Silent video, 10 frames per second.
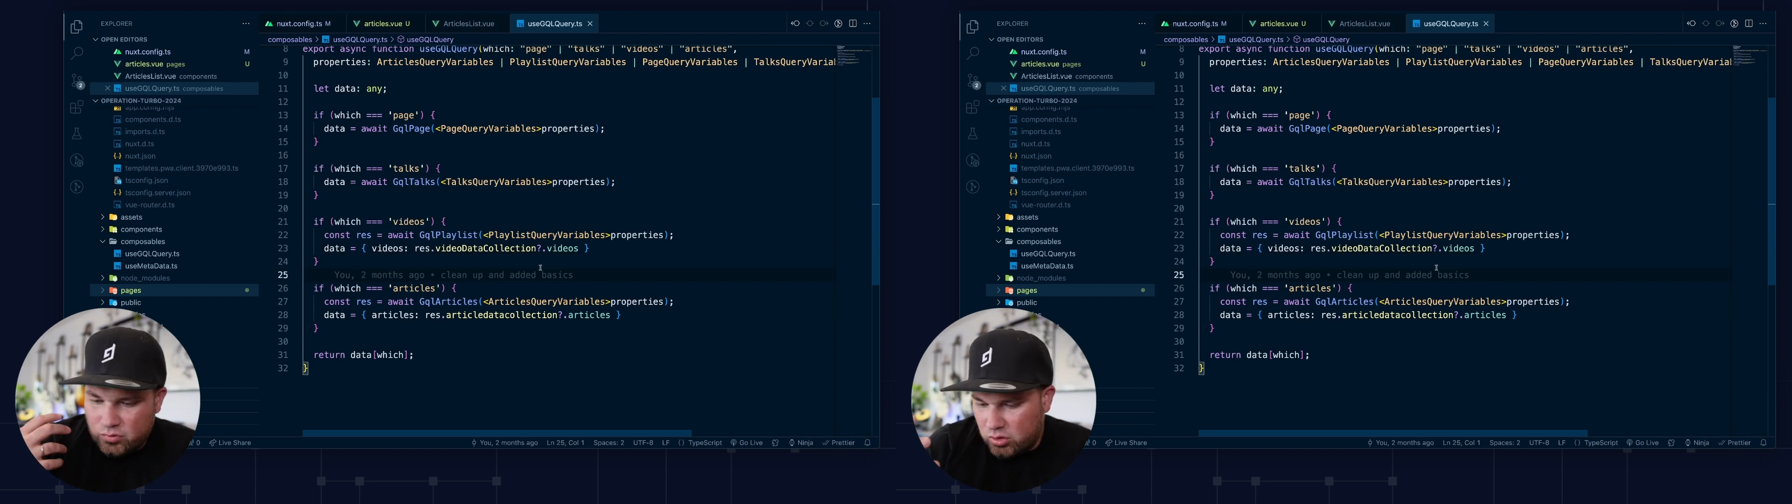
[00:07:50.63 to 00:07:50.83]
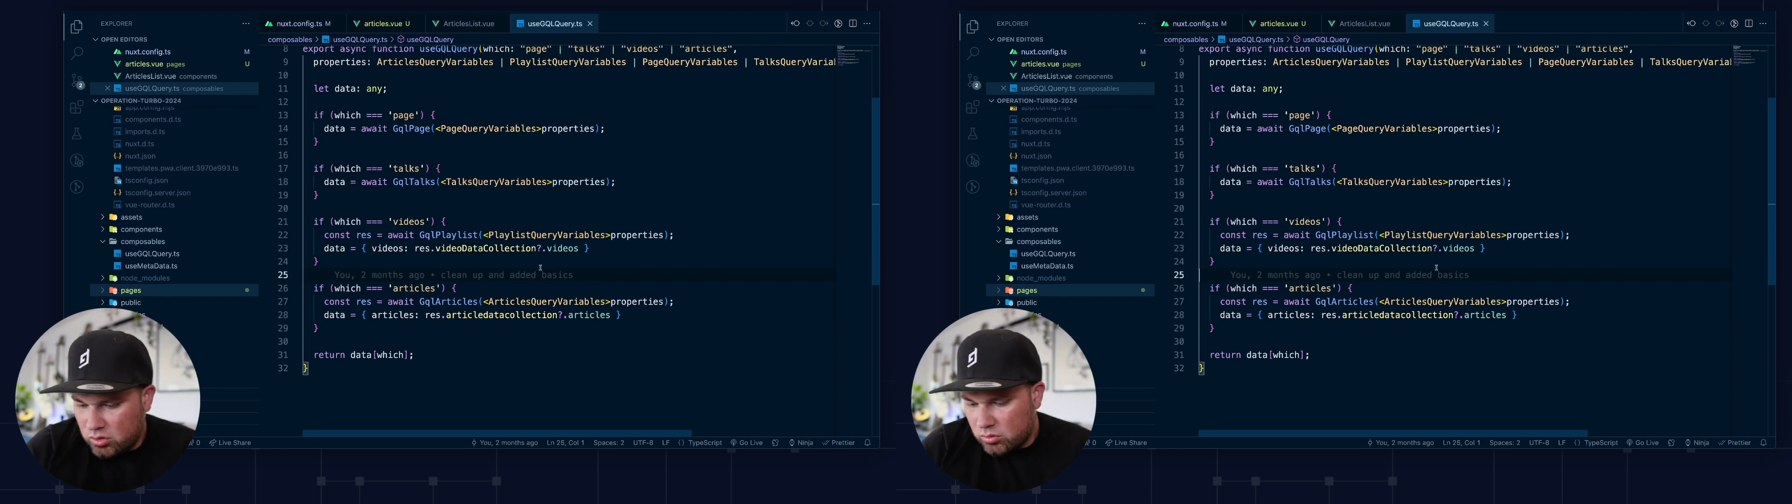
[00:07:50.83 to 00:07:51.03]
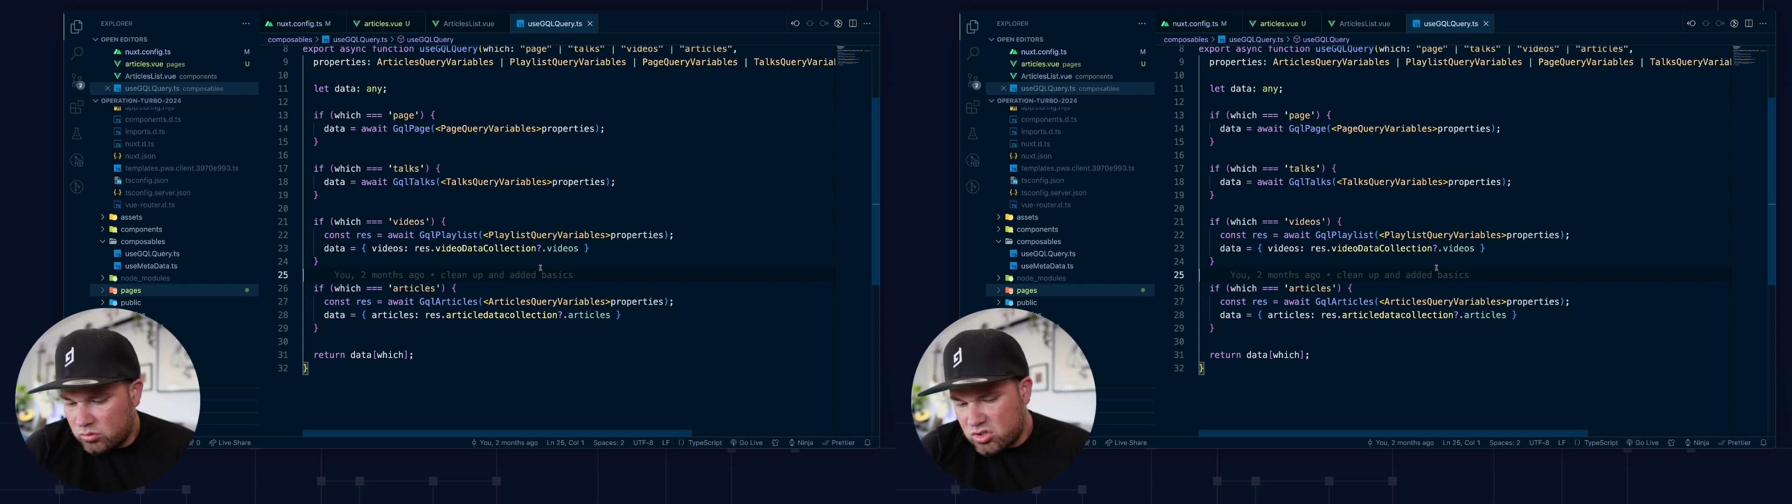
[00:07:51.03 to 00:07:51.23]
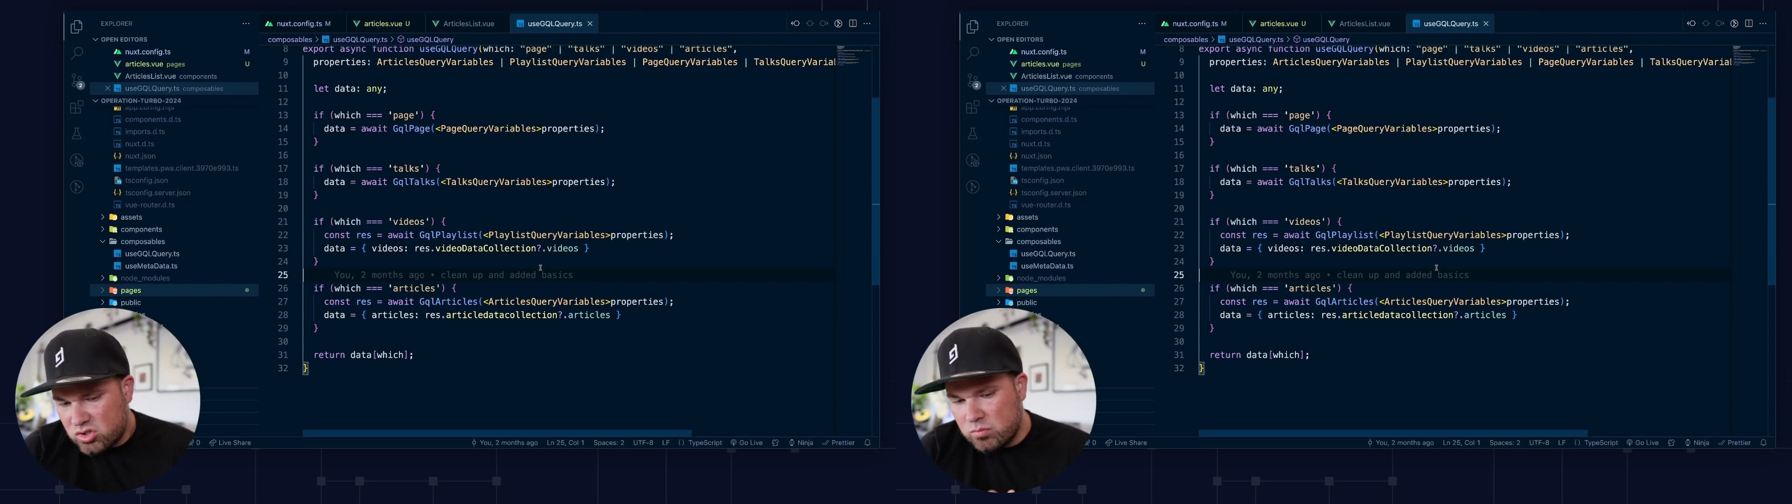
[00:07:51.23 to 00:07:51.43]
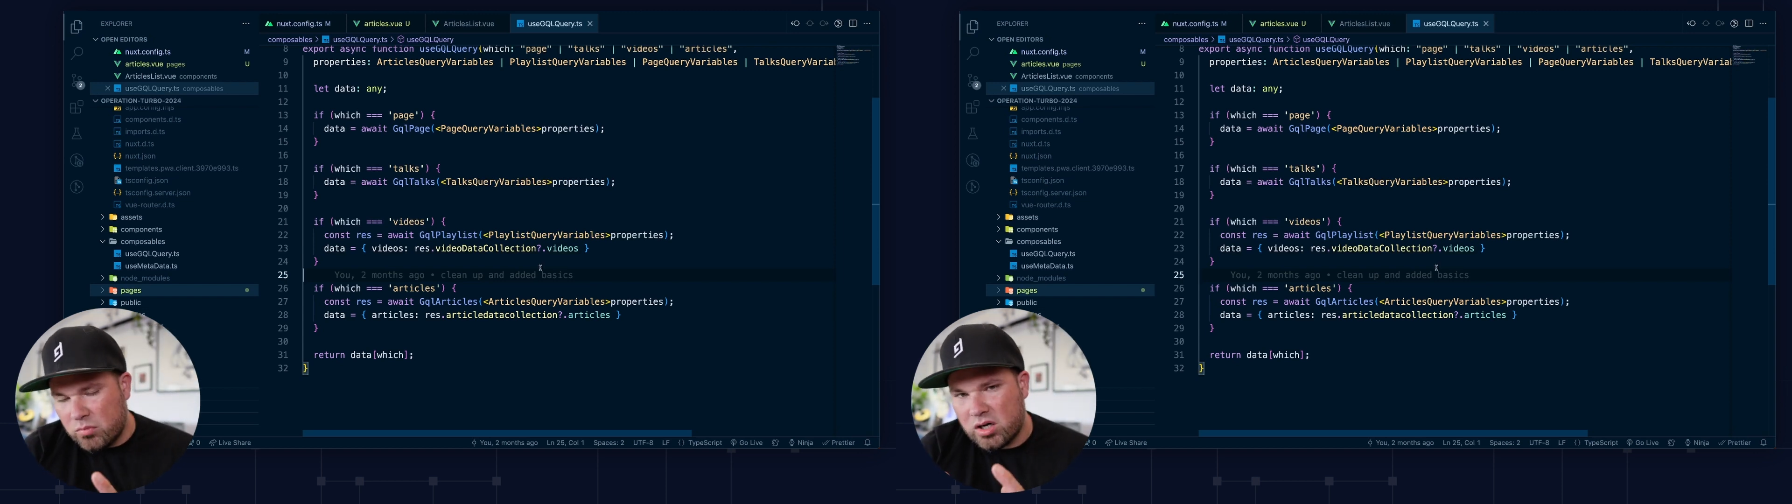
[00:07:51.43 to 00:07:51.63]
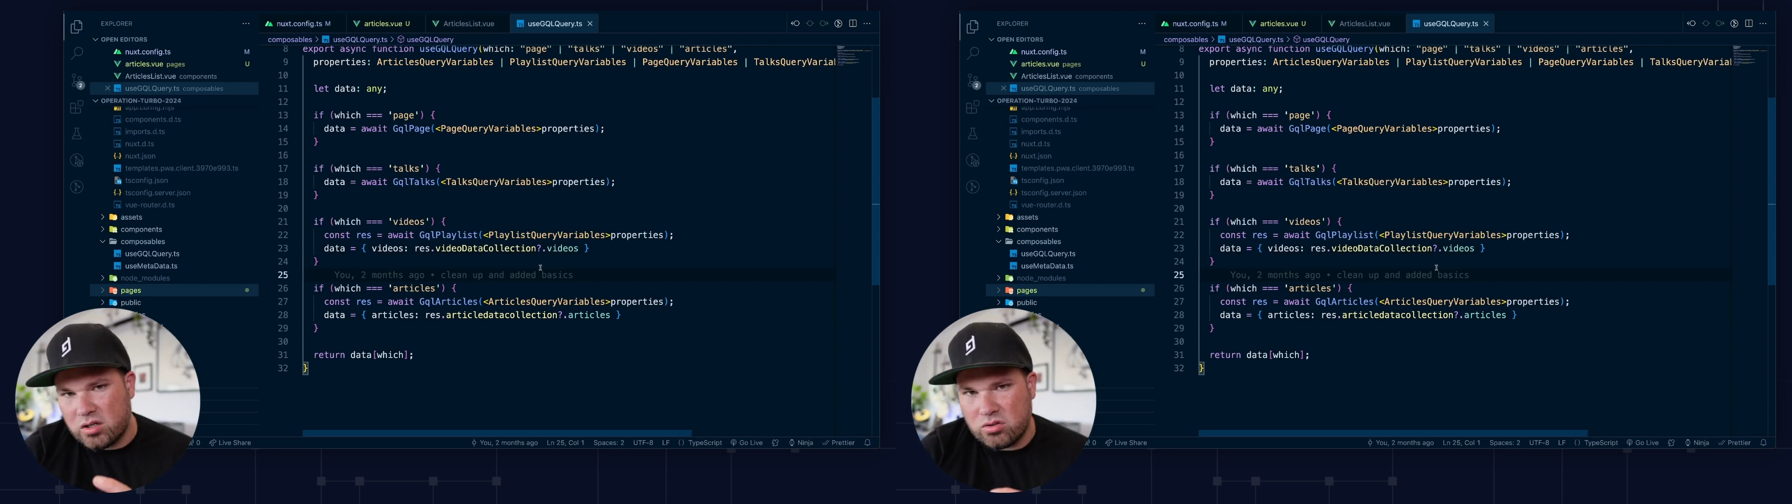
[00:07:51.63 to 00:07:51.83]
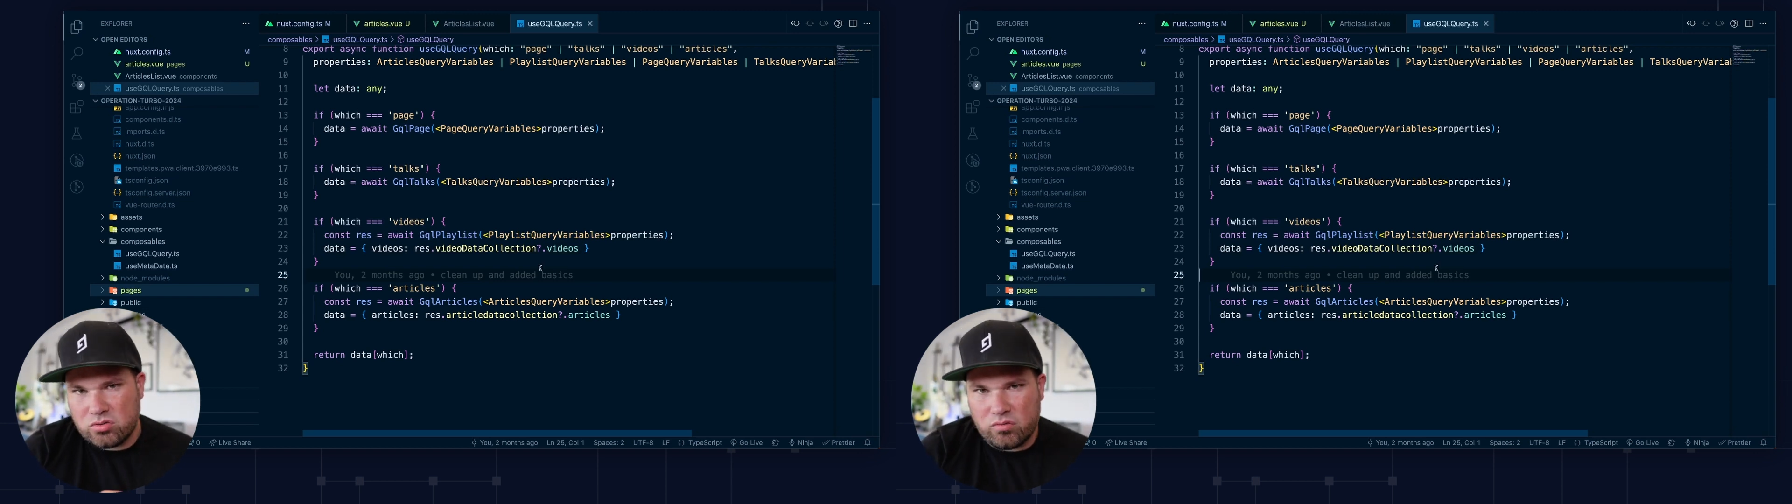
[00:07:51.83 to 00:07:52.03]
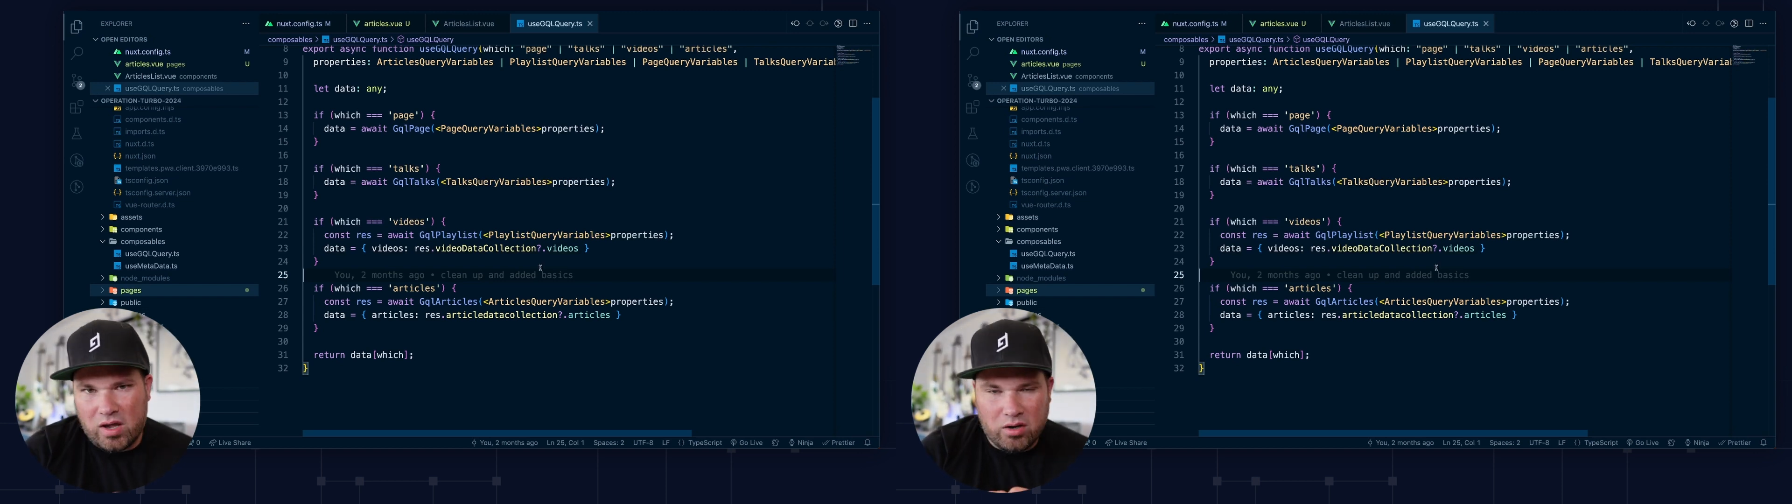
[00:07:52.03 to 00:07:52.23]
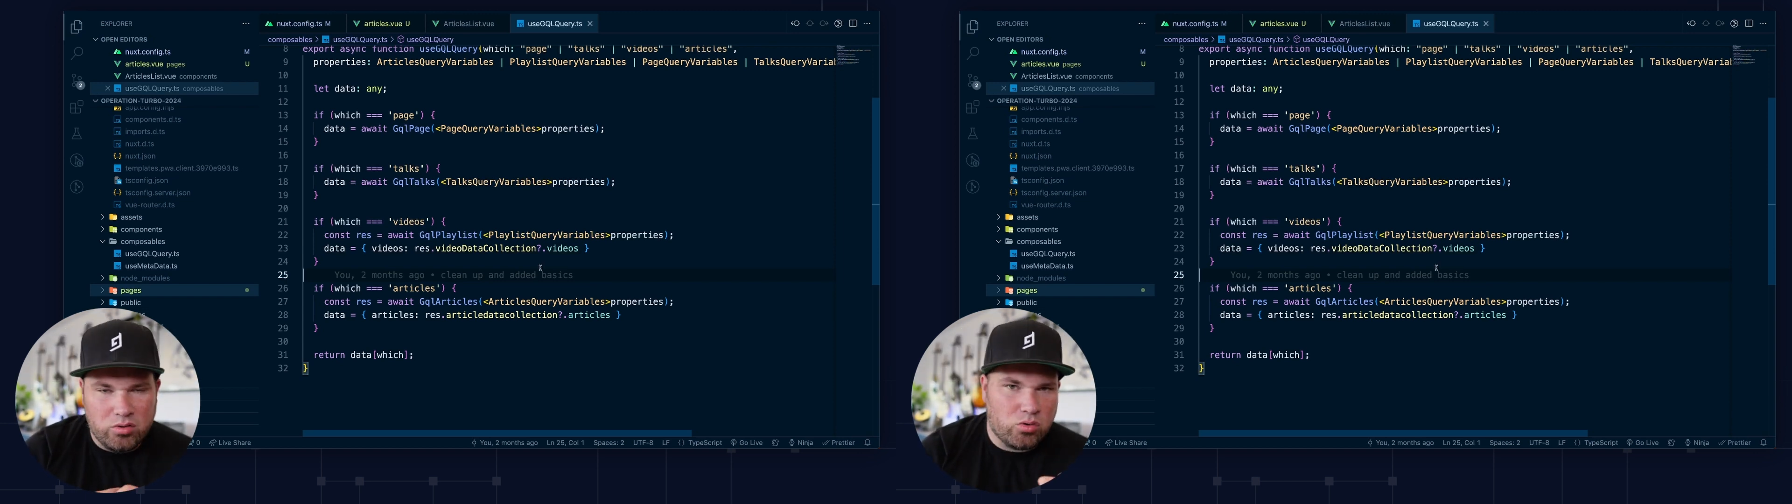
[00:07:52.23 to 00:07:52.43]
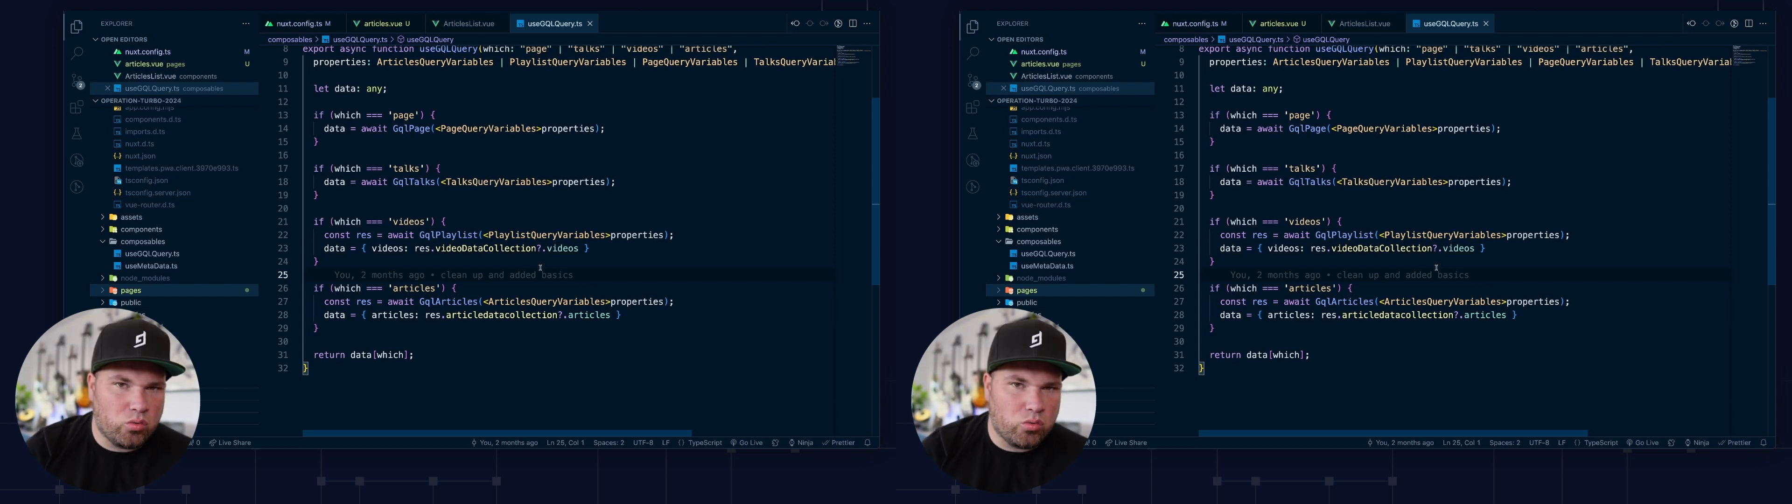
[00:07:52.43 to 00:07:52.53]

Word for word: you know, the smartness of how you